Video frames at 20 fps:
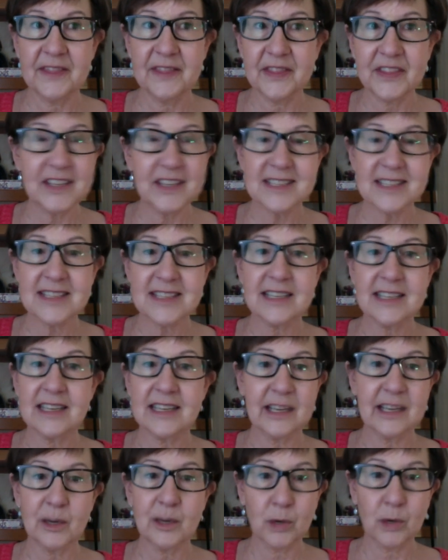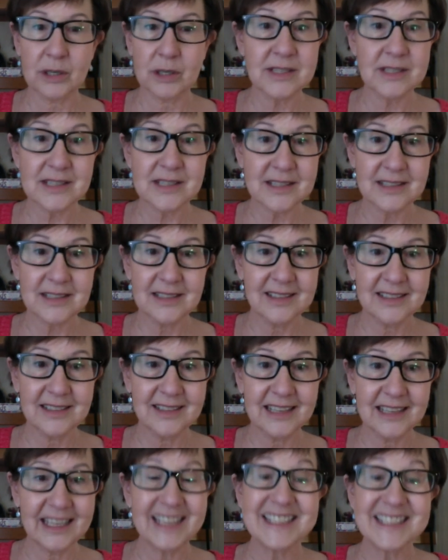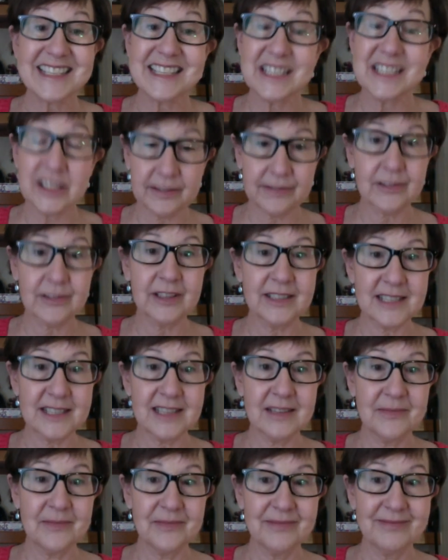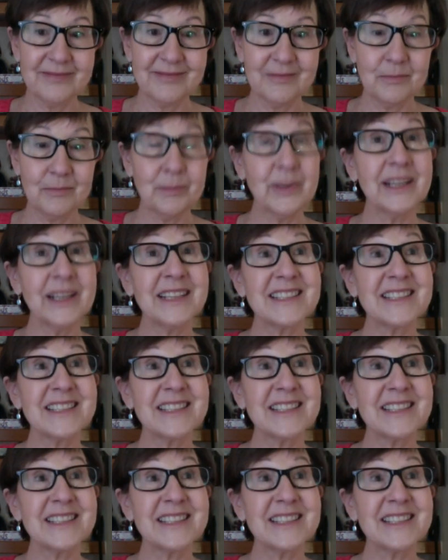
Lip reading: This isn't any worse. It's different, but it's